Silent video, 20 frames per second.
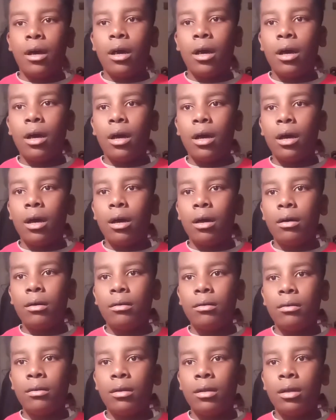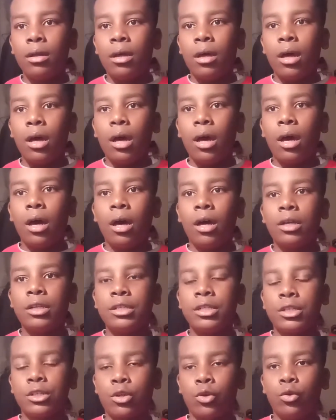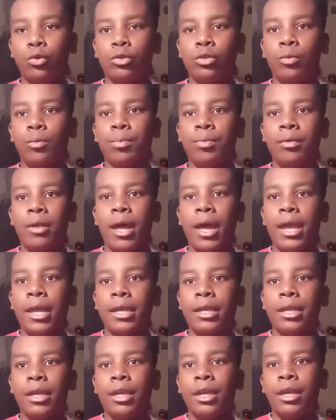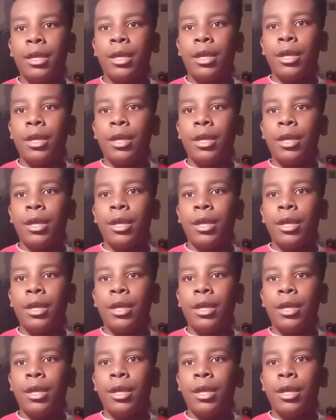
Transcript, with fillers: uh uh, Social Blade